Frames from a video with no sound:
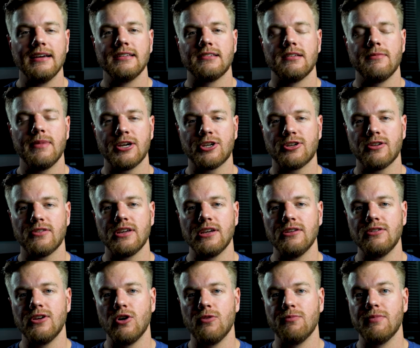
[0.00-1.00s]
to make sure that you
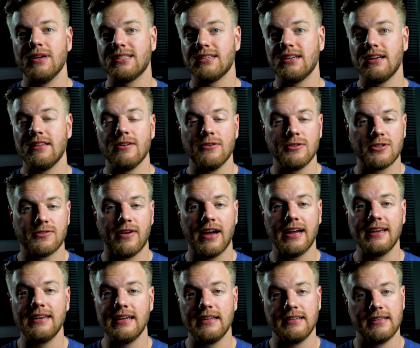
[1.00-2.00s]
don't miss any of those
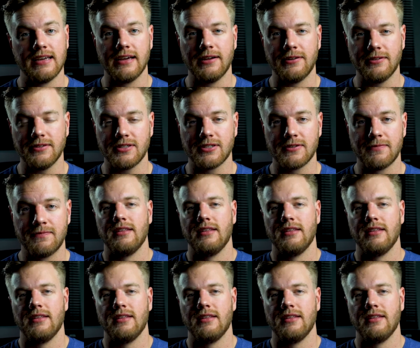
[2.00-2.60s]
fine details.